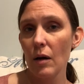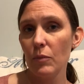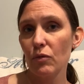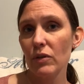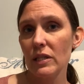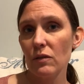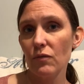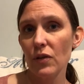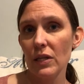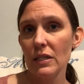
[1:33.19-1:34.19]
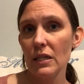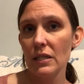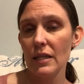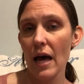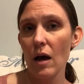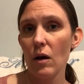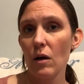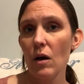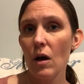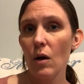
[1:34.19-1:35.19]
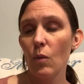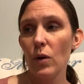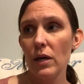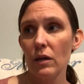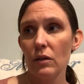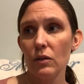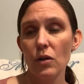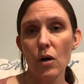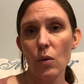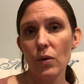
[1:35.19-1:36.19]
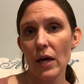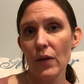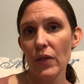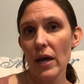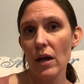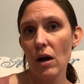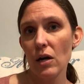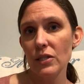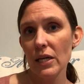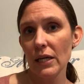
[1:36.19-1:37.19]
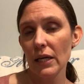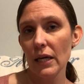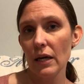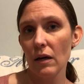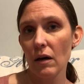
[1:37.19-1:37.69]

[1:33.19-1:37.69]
The reason for this is that we'll know that they are taking it